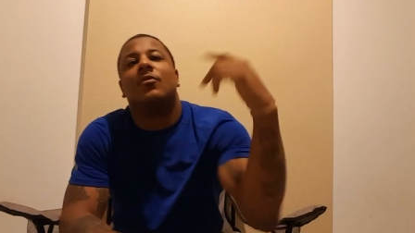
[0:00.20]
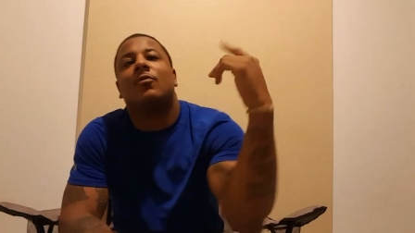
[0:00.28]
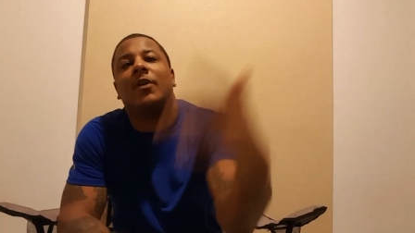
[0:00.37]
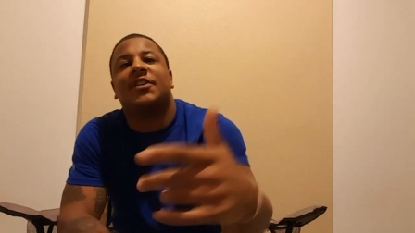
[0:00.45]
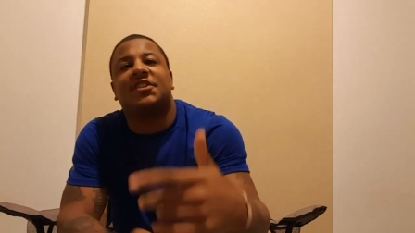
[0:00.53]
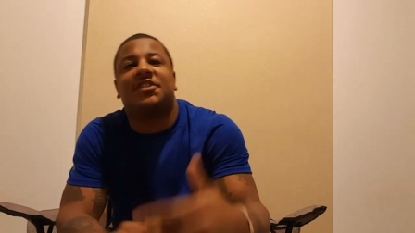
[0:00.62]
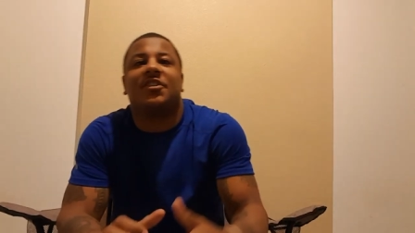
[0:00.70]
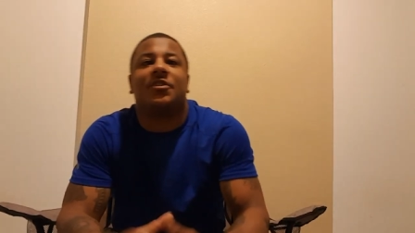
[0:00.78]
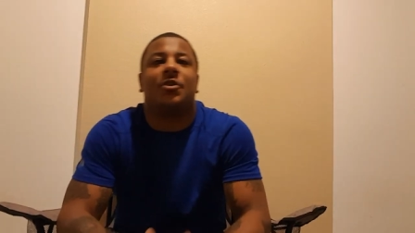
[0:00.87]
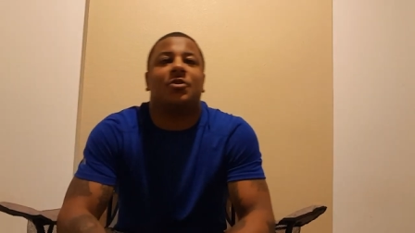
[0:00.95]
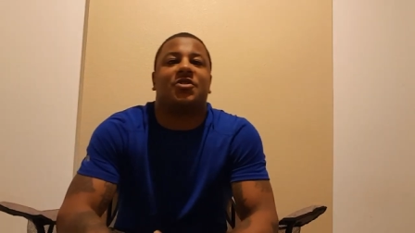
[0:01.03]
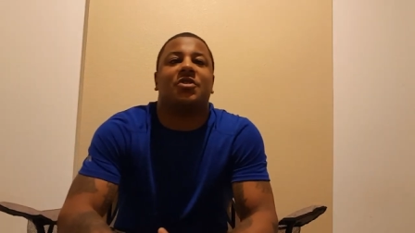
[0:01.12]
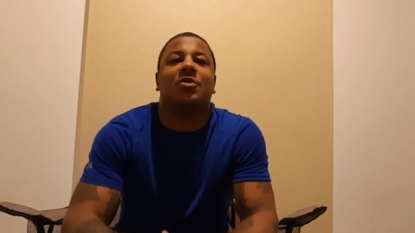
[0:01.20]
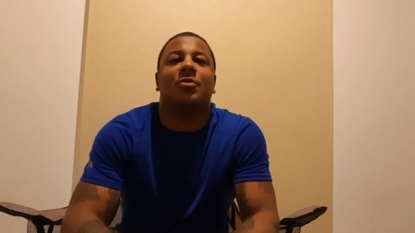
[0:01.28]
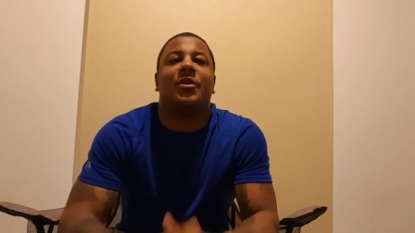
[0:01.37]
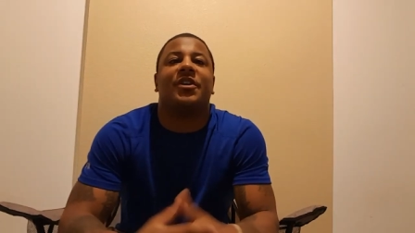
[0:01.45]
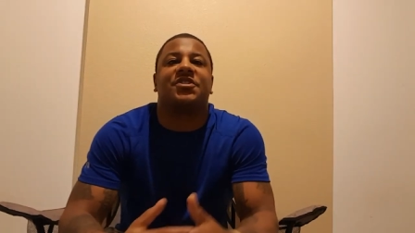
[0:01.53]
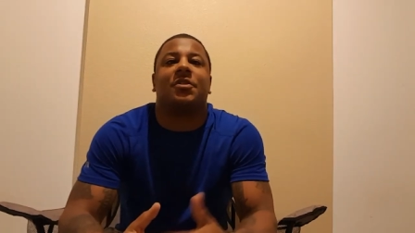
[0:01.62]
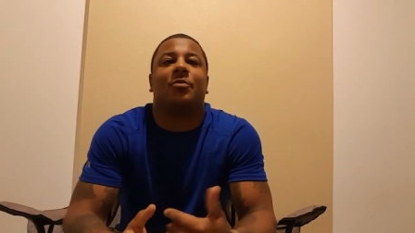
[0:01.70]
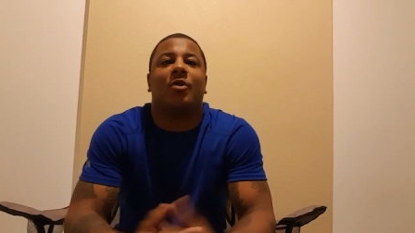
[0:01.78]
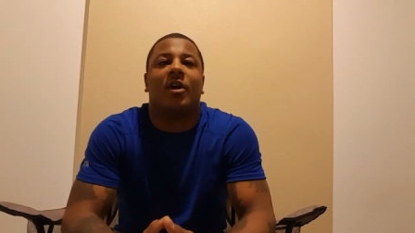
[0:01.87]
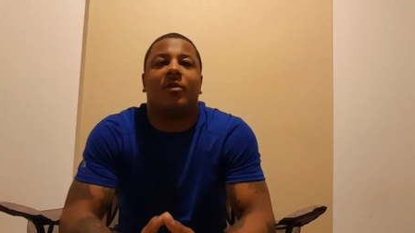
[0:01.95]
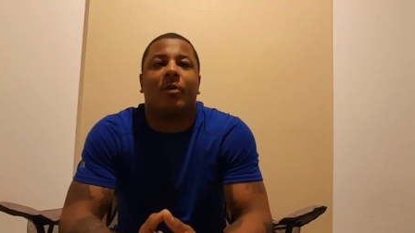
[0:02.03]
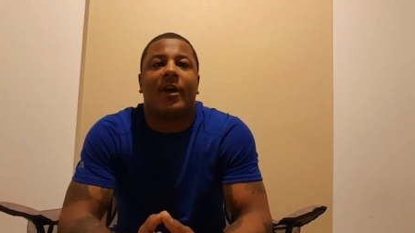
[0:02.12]
What the deal, YouTube? It's your
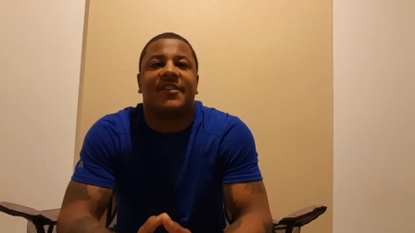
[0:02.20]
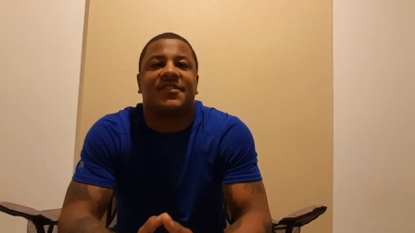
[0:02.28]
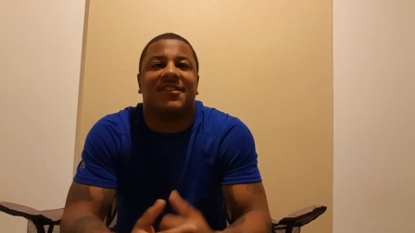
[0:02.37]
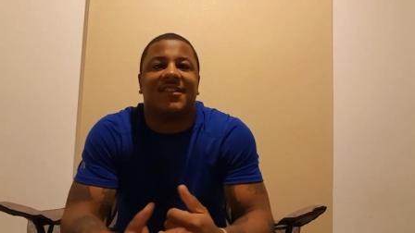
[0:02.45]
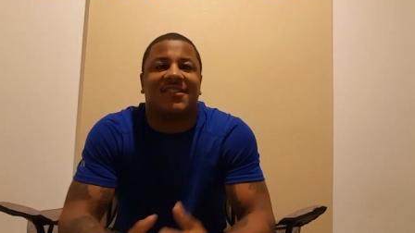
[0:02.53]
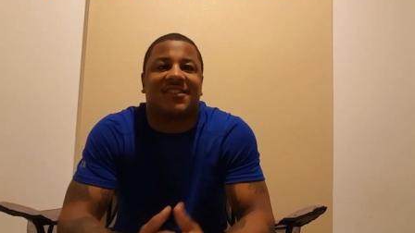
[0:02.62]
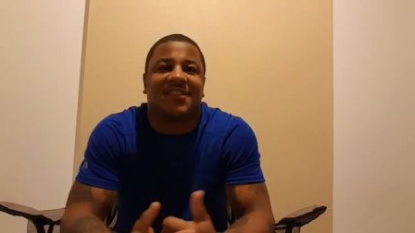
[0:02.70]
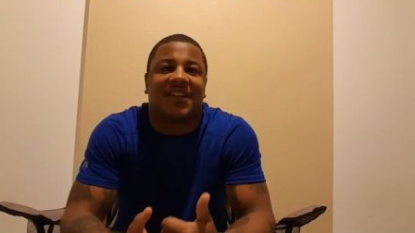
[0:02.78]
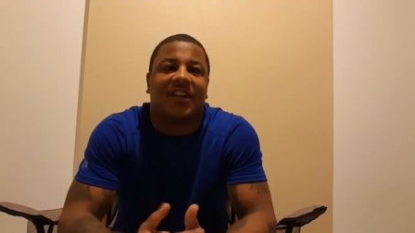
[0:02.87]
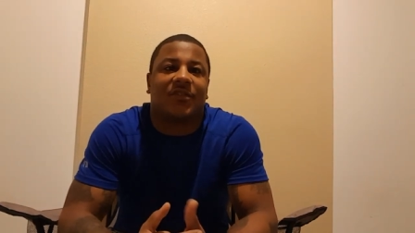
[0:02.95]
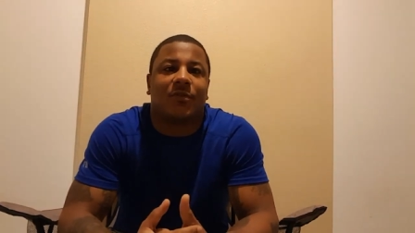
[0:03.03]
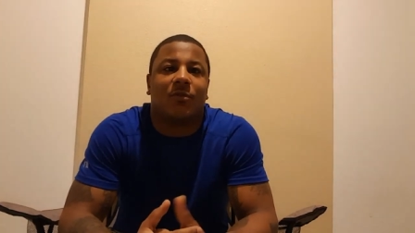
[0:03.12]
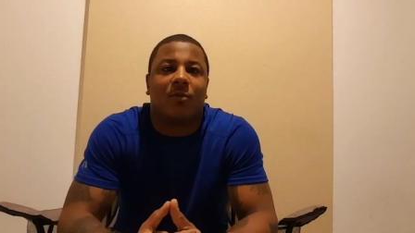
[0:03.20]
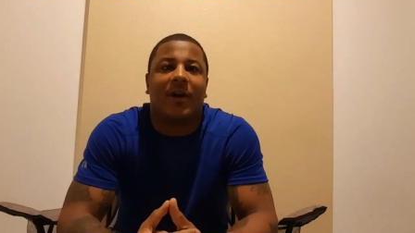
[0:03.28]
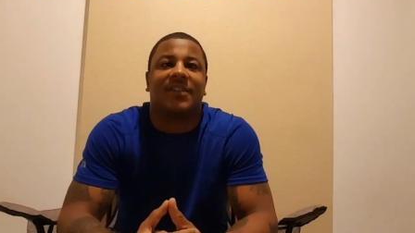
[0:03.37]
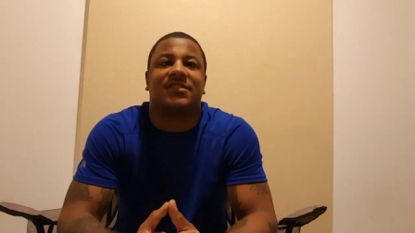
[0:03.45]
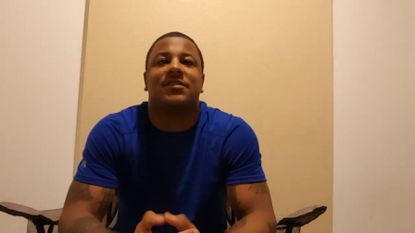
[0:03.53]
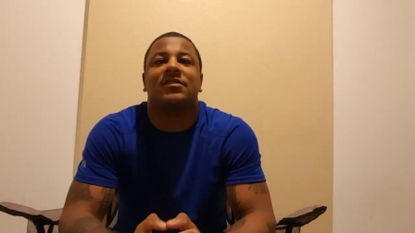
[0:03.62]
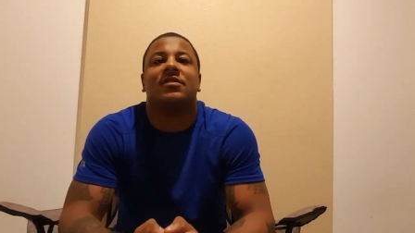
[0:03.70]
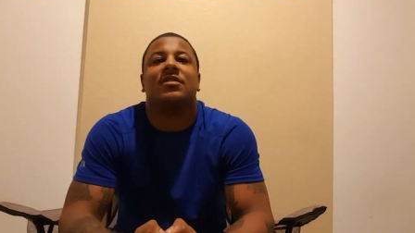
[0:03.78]
boy Wes, and this is Kicks from West.